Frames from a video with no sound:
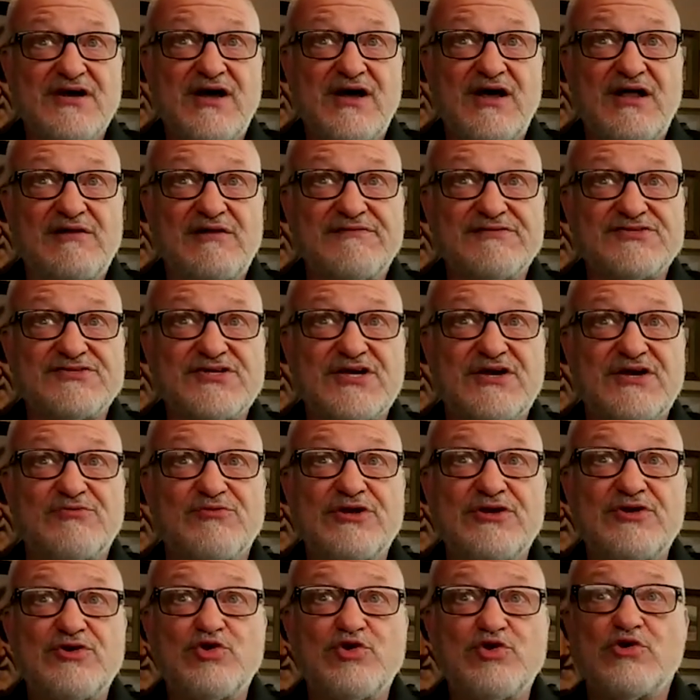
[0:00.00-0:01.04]
All of a sudden,
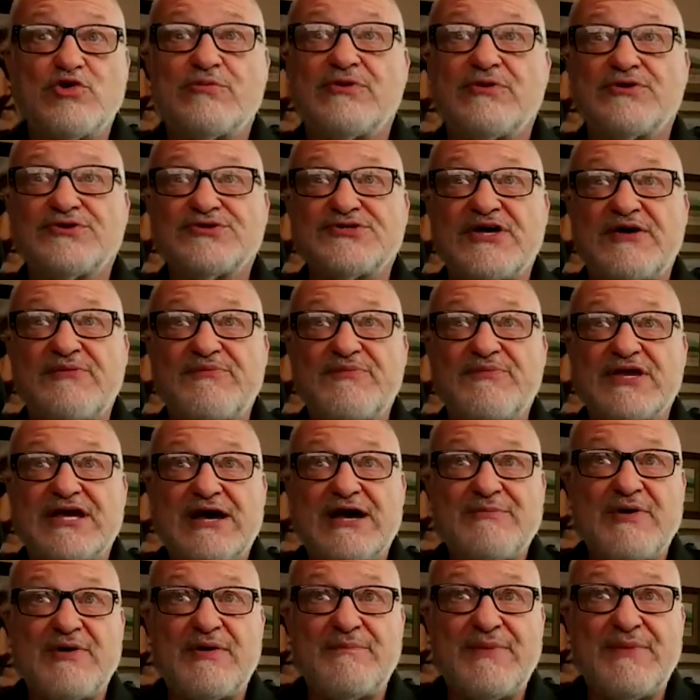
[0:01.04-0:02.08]
renewables have
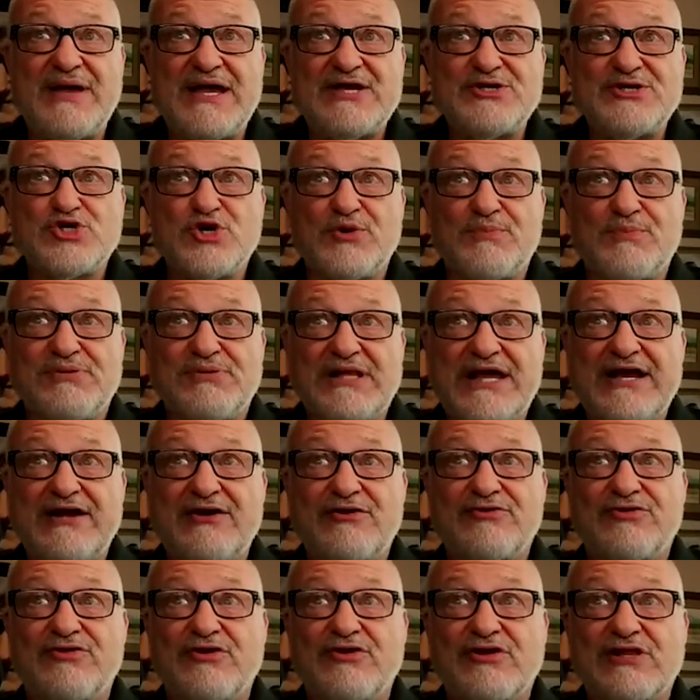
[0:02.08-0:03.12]
become a major
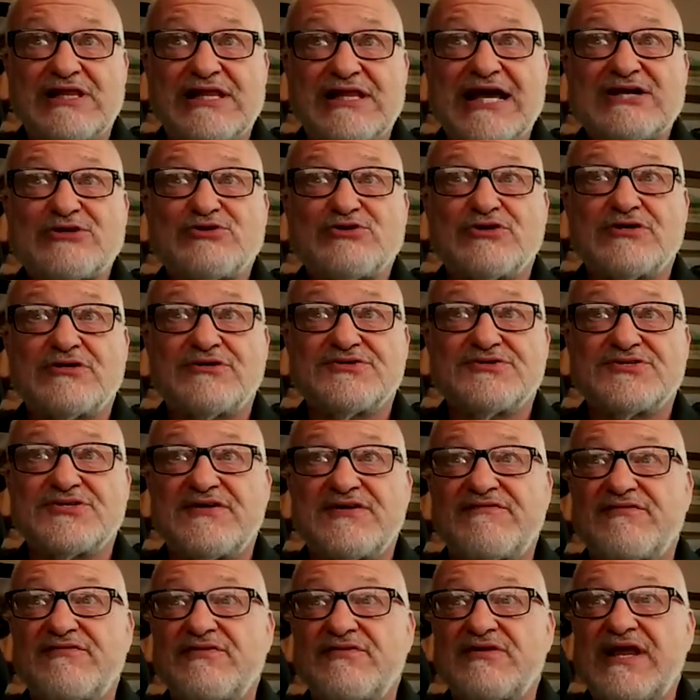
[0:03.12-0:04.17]
player in the electrical
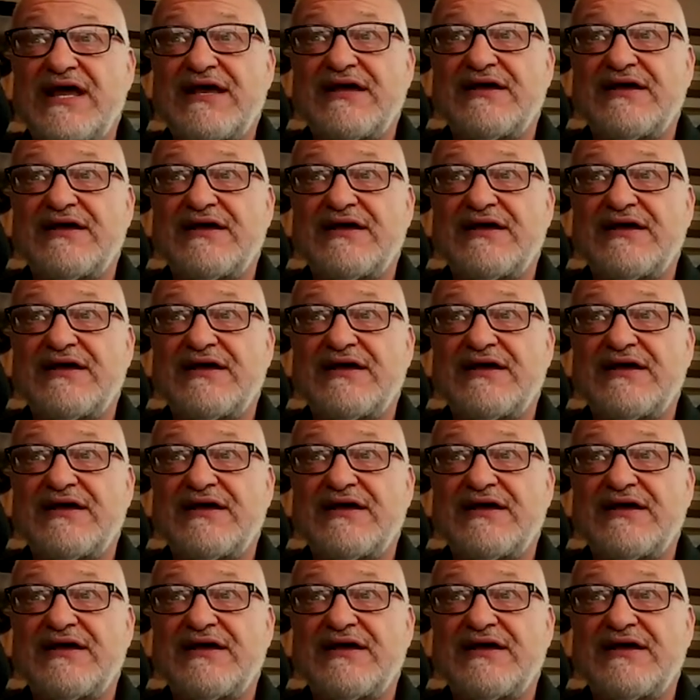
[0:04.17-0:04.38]
system.